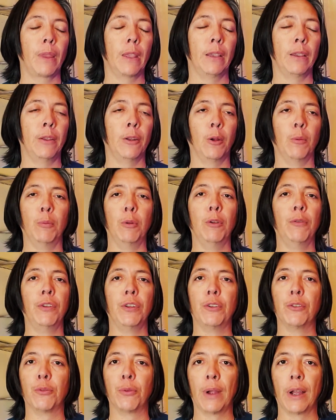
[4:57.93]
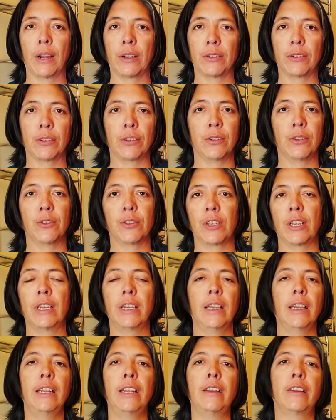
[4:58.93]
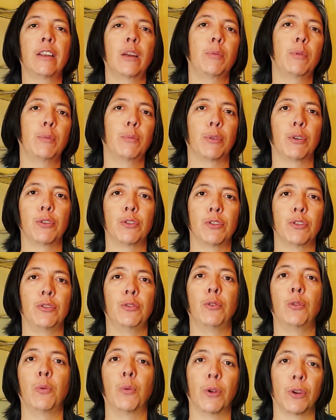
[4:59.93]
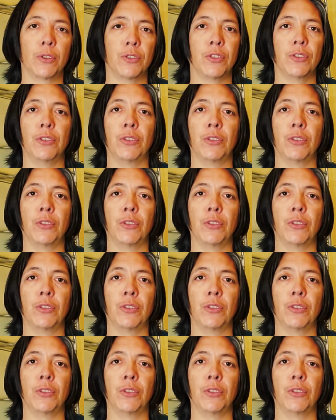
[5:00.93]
you know, movie directors, any type of person who works in